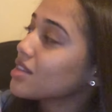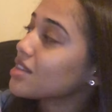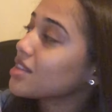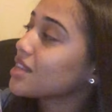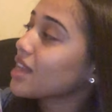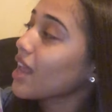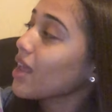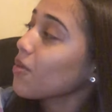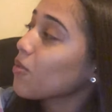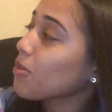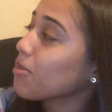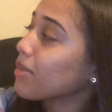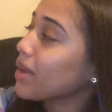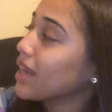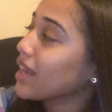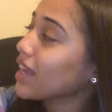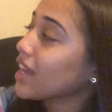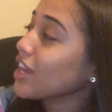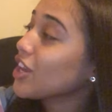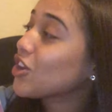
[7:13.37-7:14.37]
They will
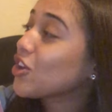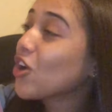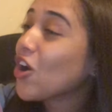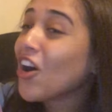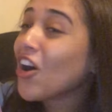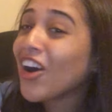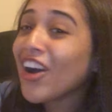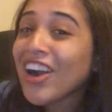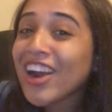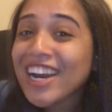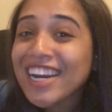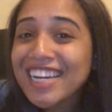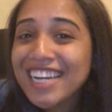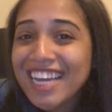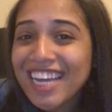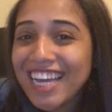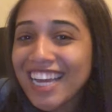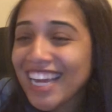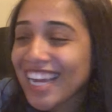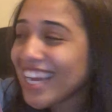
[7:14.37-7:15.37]
make a
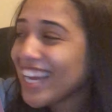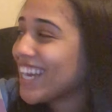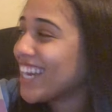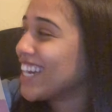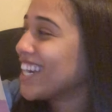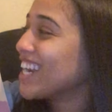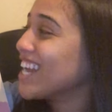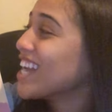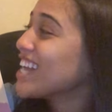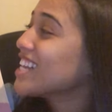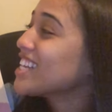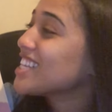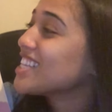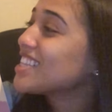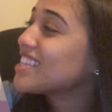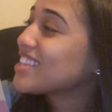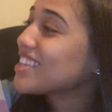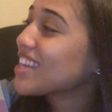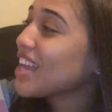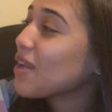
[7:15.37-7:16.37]
garden.
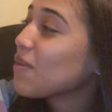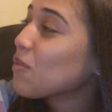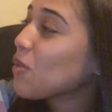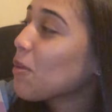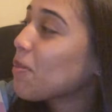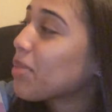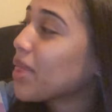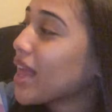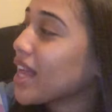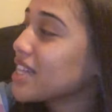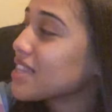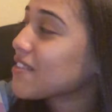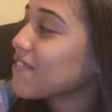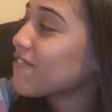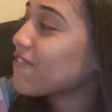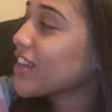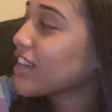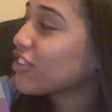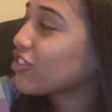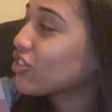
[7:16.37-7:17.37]
They will plant
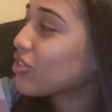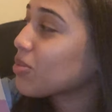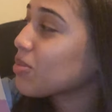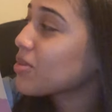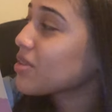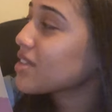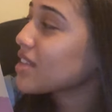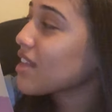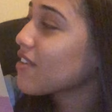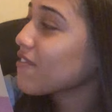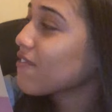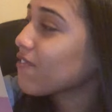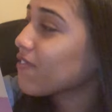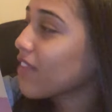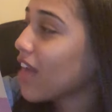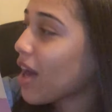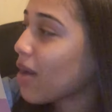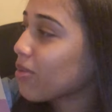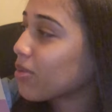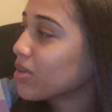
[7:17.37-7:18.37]
vegetables and
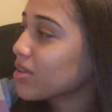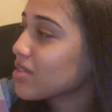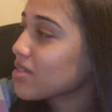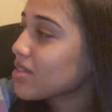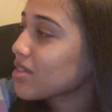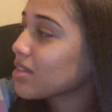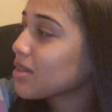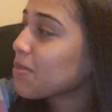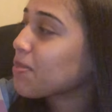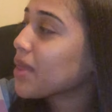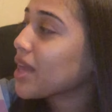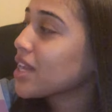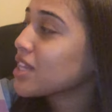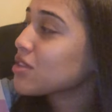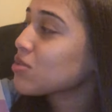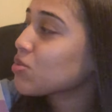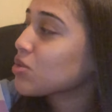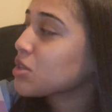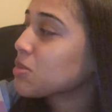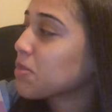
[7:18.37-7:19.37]
flowers. The
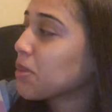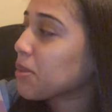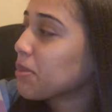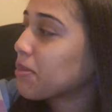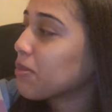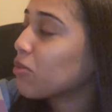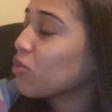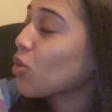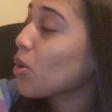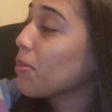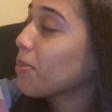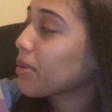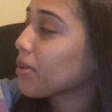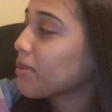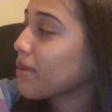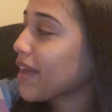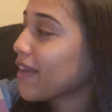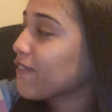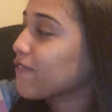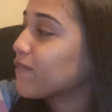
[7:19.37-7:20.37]
plants will
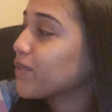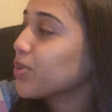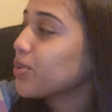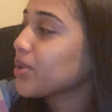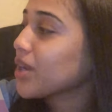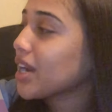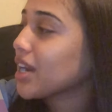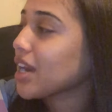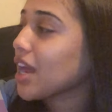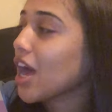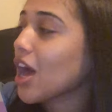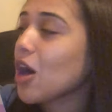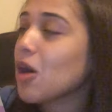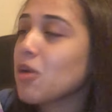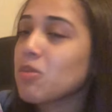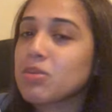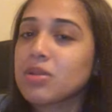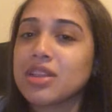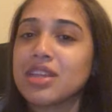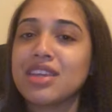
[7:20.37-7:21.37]
provide food and
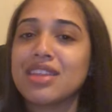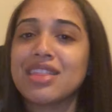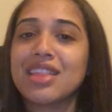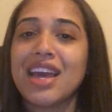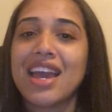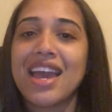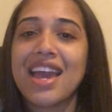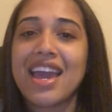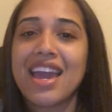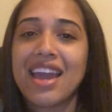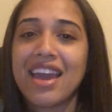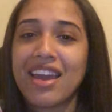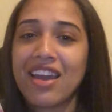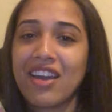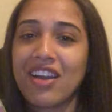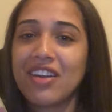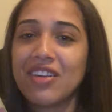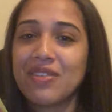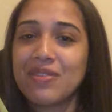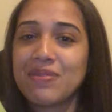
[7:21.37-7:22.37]
help clean the
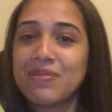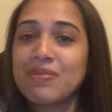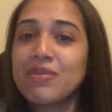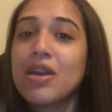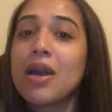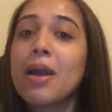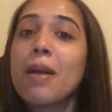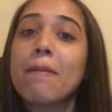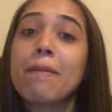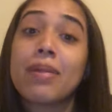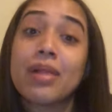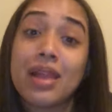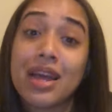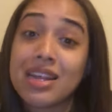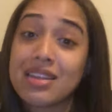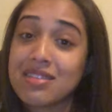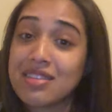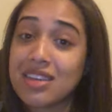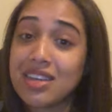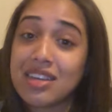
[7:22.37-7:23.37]
air.
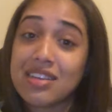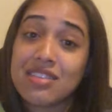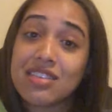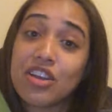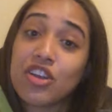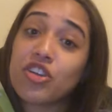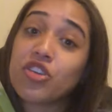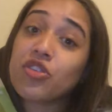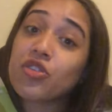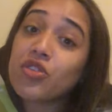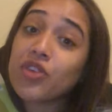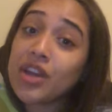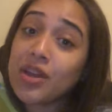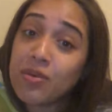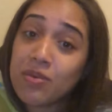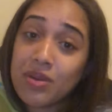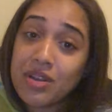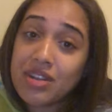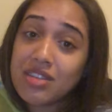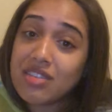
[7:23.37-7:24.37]
Planting is a
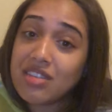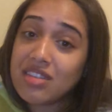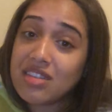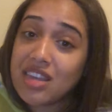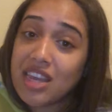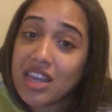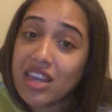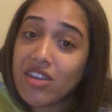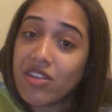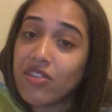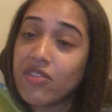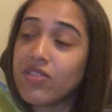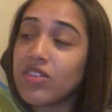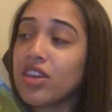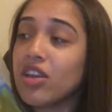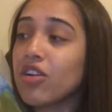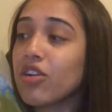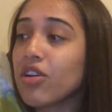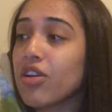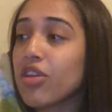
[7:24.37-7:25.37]
great way to take care of
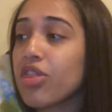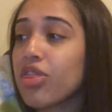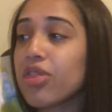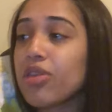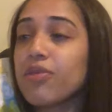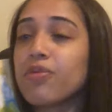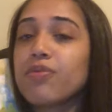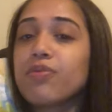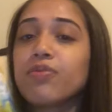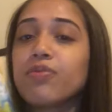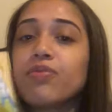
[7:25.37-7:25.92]
the earth.